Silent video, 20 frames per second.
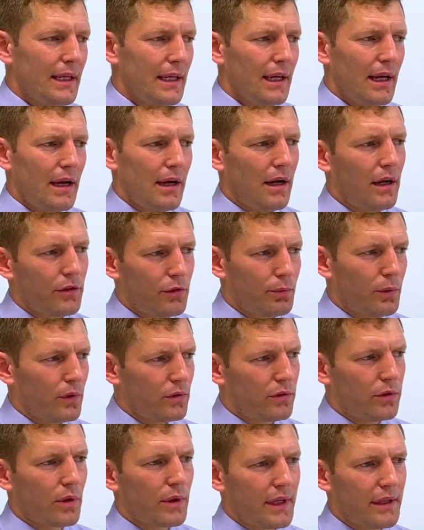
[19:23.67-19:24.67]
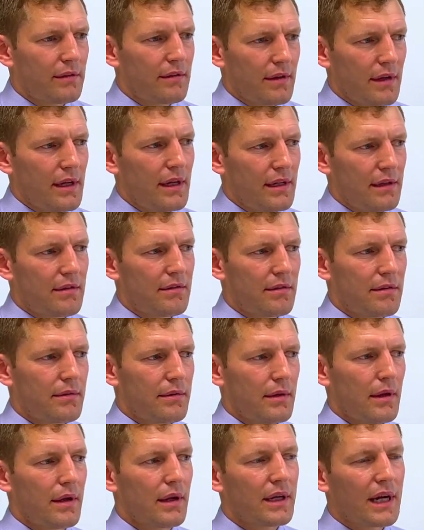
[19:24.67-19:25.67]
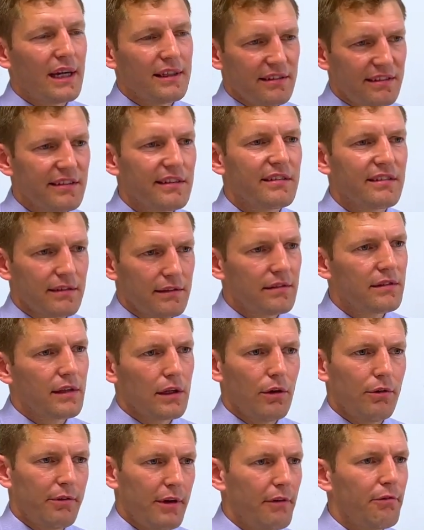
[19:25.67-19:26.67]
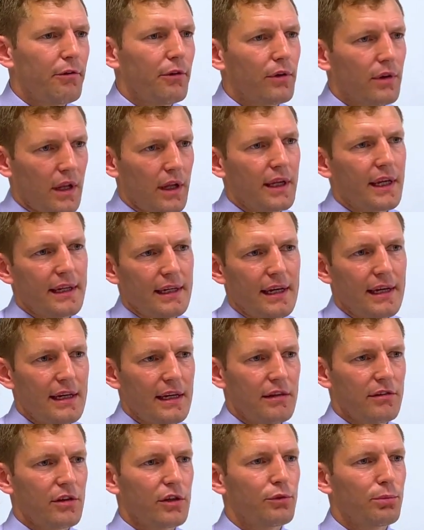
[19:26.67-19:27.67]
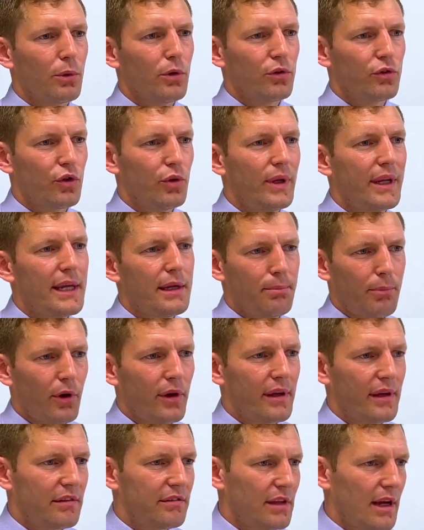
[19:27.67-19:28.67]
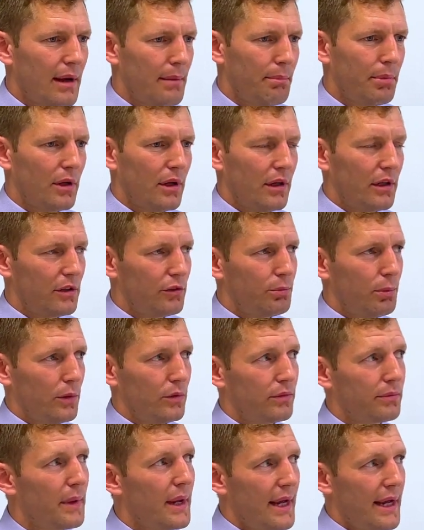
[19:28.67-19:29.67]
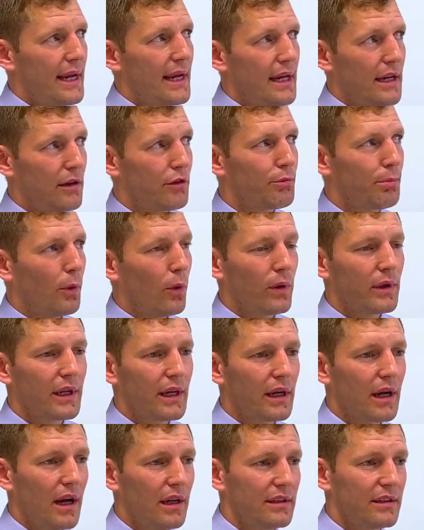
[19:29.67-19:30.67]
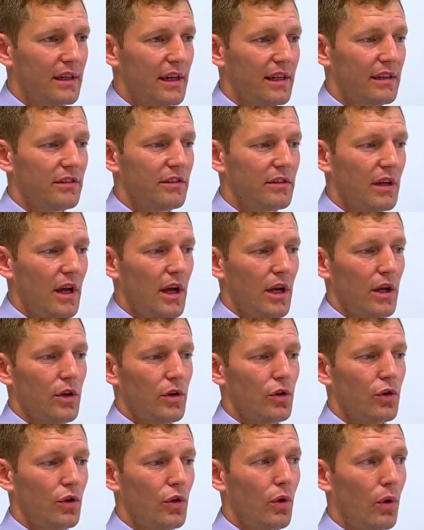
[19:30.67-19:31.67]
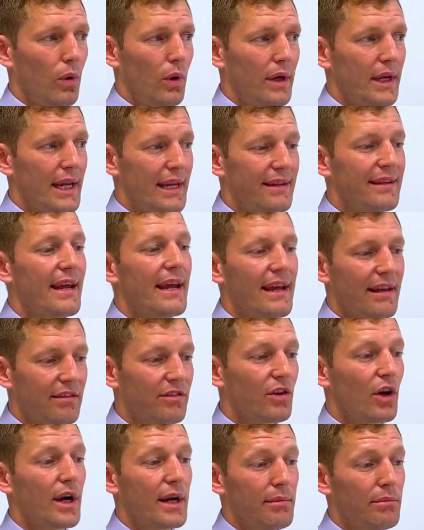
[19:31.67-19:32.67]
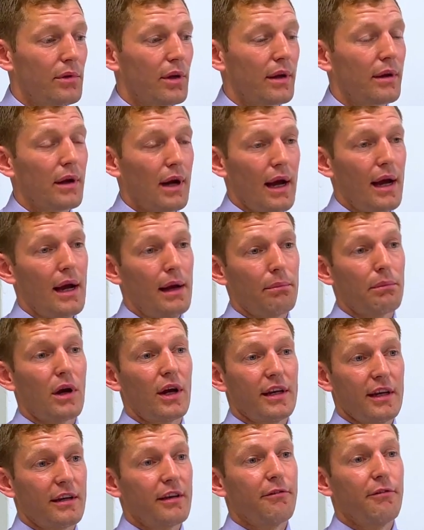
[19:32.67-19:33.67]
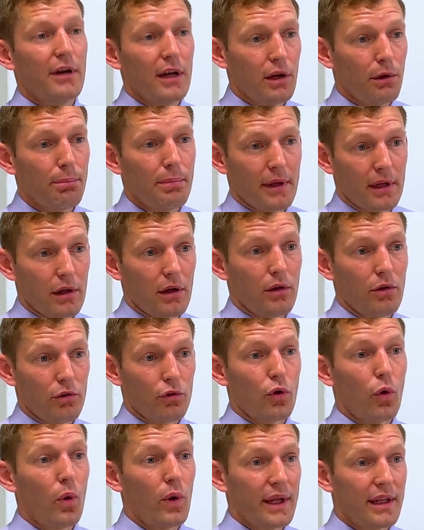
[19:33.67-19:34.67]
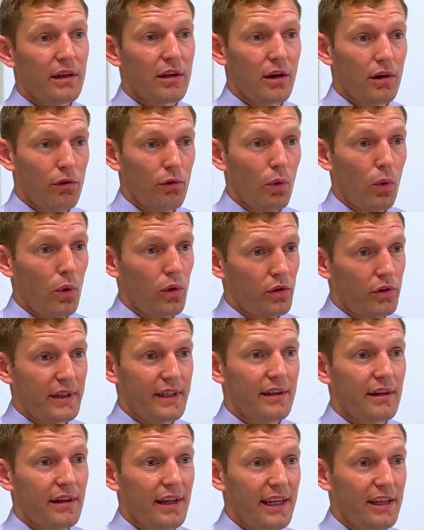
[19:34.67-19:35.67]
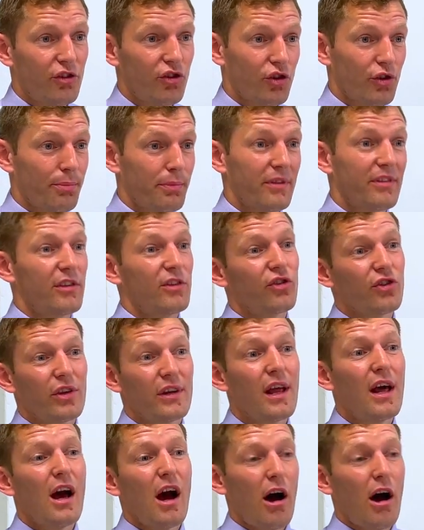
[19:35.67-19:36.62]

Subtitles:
Yeah, I suppose, look, it's consistency of effort, and it is, I suppose, you lead by example, and I suppose in a sporting context, you know, it takes time to kind of develop and grow into a role or into a leadership position.